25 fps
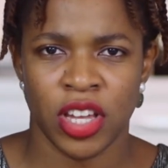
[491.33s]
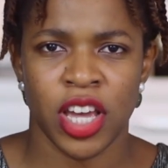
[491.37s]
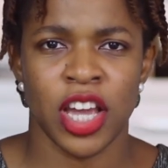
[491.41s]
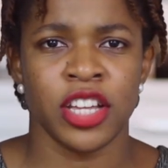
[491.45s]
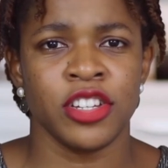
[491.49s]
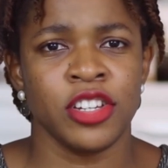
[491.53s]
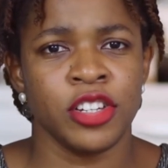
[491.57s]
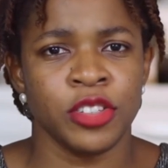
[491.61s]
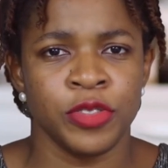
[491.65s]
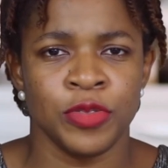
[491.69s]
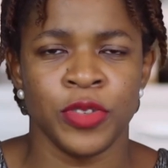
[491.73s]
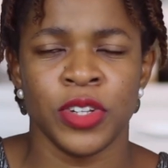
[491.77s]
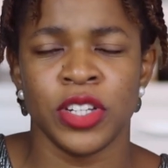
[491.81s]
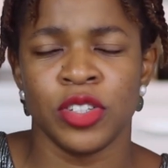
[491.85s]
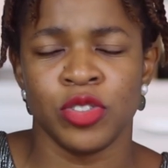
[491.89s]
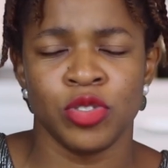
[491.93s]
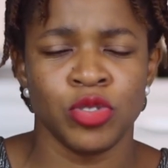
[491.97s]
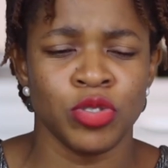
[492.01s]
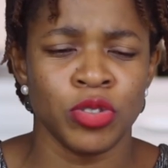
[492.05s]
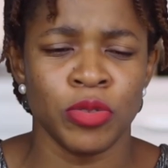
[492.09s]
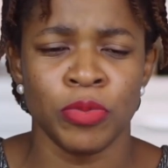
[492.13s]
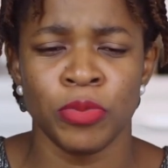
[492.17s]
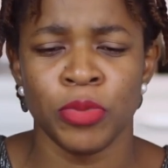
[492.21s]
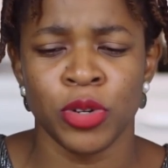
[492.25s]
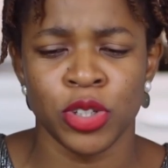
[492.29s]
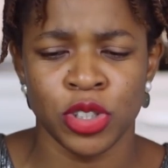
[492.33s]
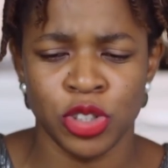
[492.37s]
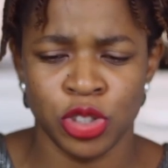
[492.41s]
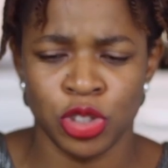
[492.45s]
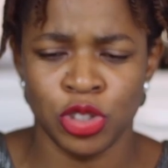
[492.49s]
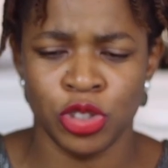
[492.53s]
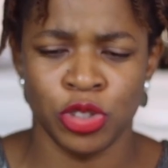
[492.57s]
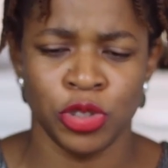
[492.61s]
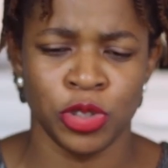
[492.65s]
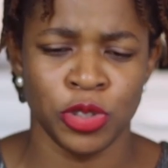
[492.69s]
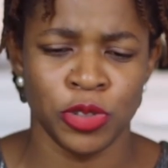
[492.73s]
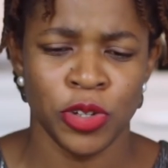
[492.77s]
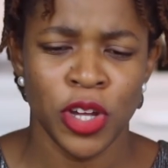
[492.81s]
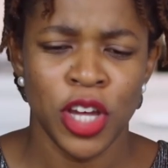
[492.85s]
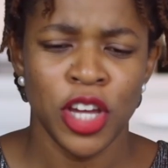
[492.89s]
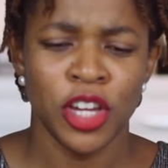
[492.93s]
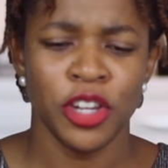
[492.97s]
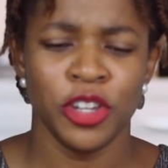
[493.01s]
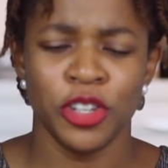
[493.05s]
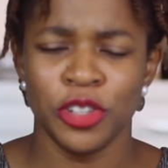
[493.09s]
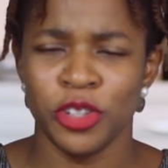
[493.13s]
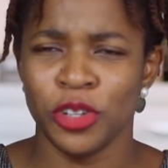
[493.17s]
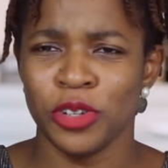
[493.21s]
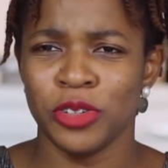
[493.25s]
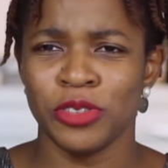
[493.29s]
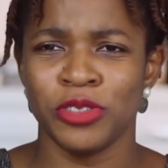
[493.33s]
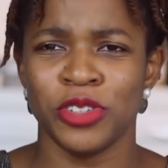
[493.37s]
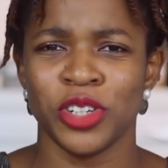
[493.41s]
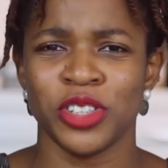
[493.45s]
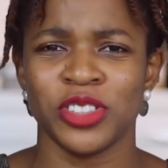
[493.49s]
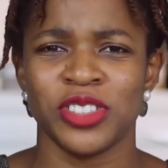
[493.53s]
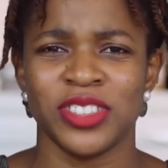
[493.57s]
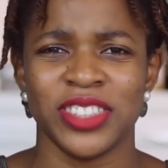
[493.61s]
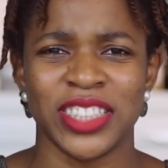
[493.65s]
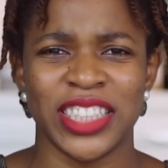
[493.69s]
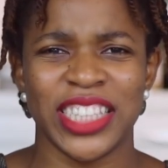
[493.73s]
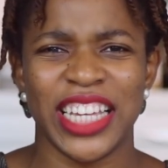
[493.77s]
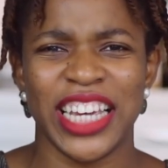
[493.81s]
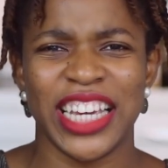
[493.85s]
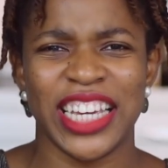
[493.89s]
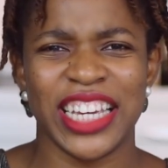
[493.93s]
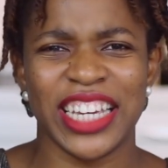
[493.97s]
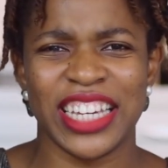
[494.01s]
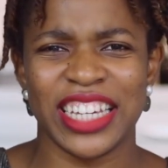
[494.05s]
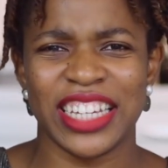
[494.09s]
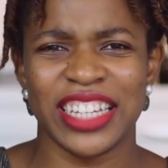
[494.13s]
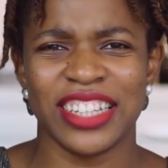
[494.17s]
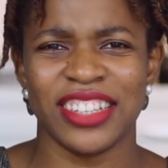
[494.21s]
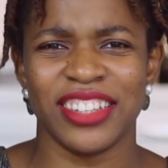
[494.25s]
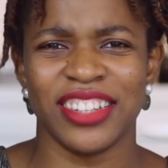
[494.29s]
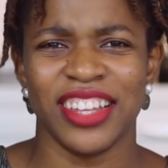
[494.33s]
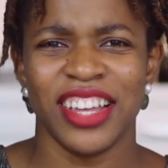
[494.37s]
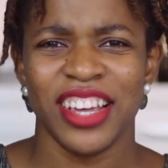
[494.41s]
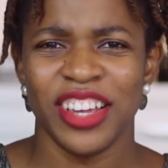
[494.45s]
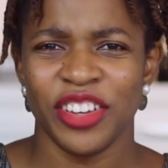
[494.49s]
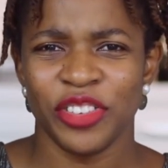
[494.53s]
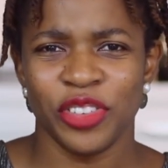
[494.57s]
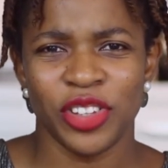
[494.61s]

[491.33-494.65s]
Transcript: I just feel it's too much to, you know, just take in.